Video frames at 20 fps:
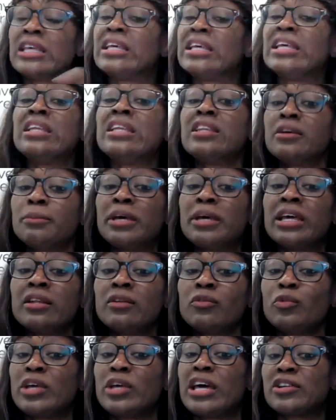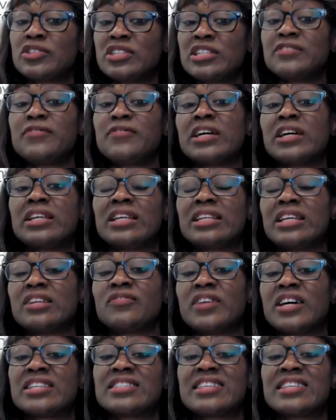In the main, we actually find that
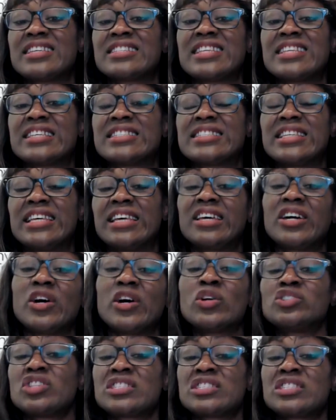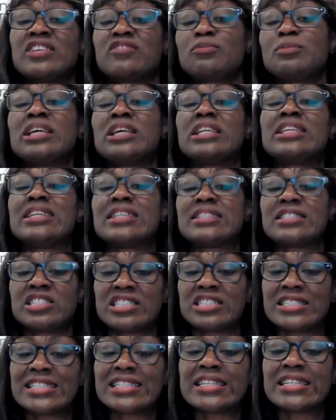advisors are saying, oh, just give me an
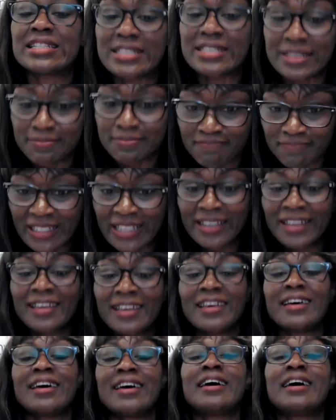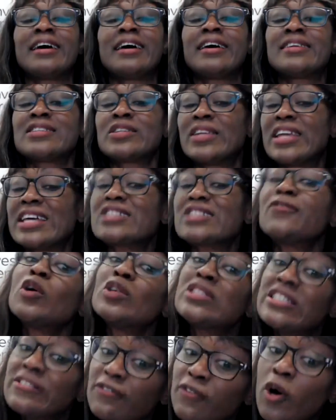ESG tilt. So that's
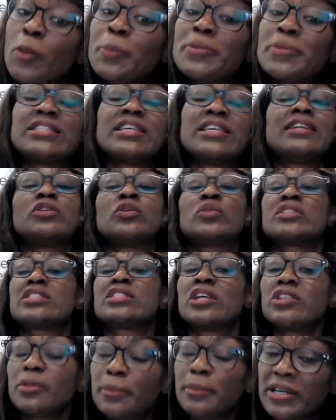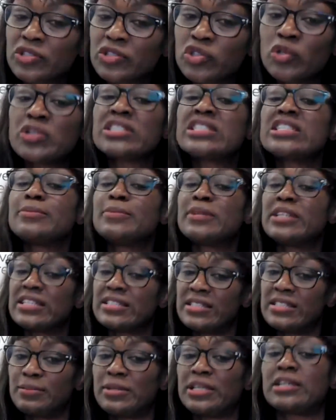44% though. It's not the majority, but
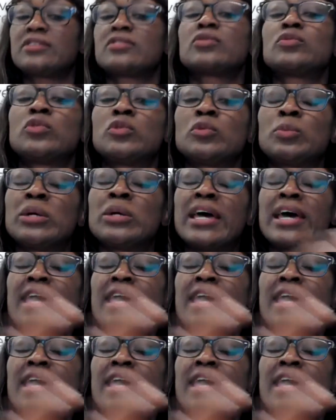that's the biggest group.